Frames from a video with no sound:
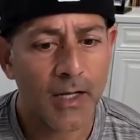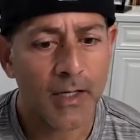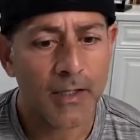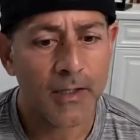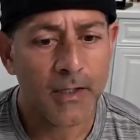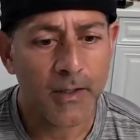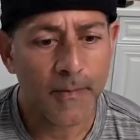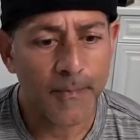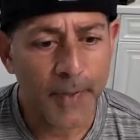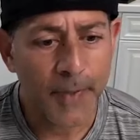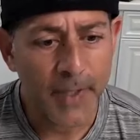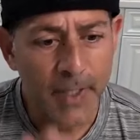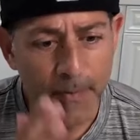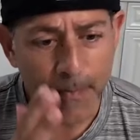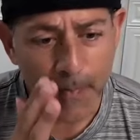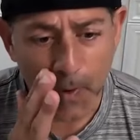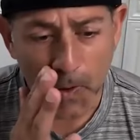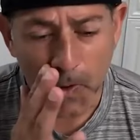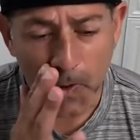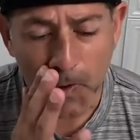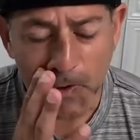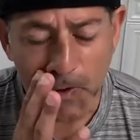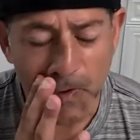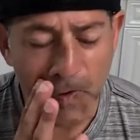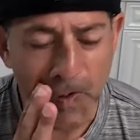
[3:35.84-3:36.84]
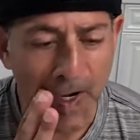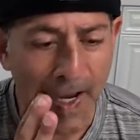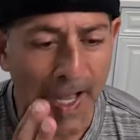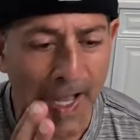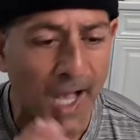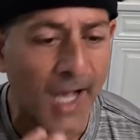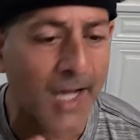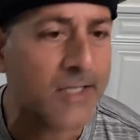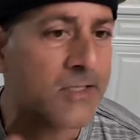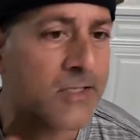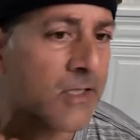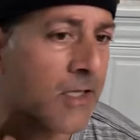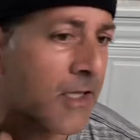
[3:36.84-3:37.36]
The people who are
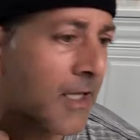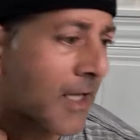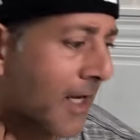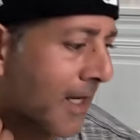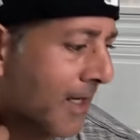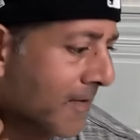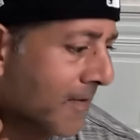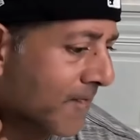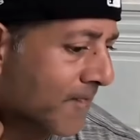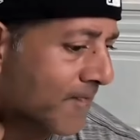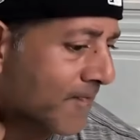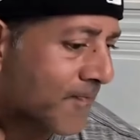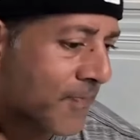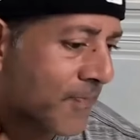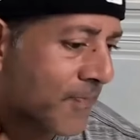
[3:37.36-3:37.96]
excellent